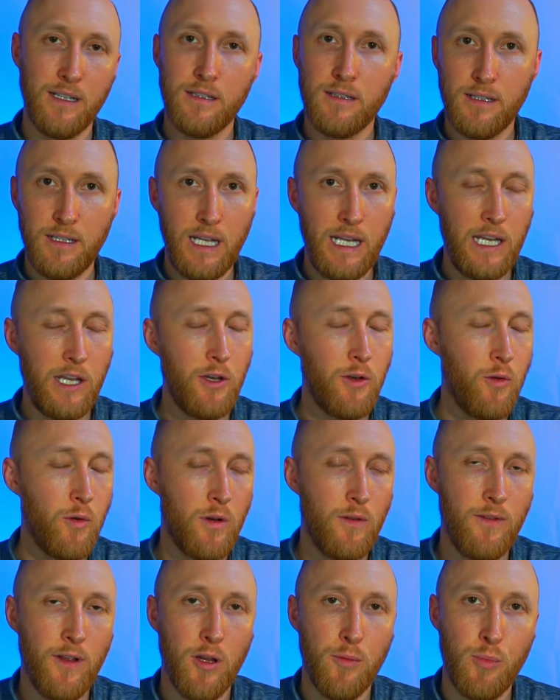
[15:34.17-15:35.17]
Getting into a
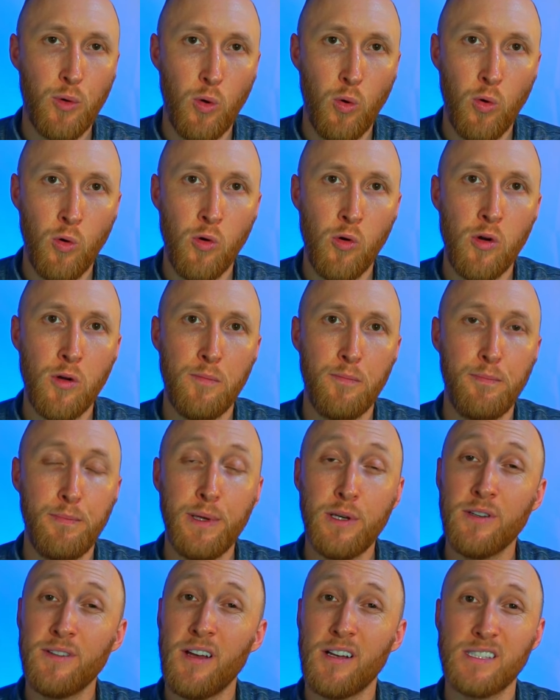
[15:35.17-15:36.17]
developer org,
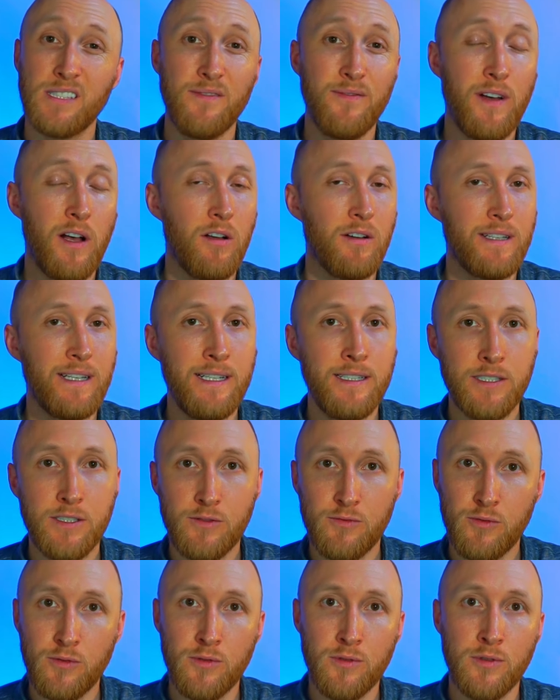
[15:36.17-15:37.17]
build out some validation
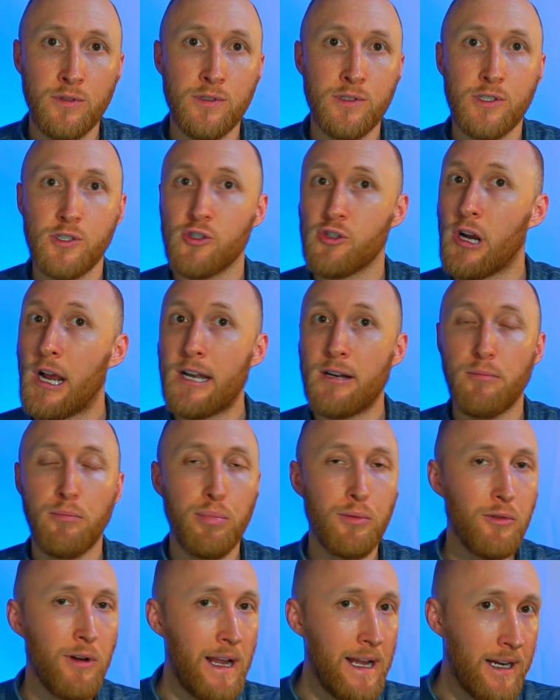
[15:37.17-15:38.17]
rules, try to
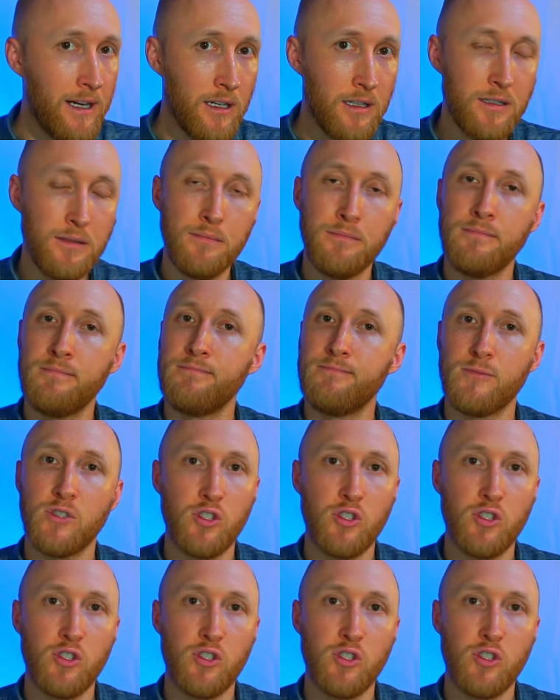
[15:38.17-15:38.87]
break them,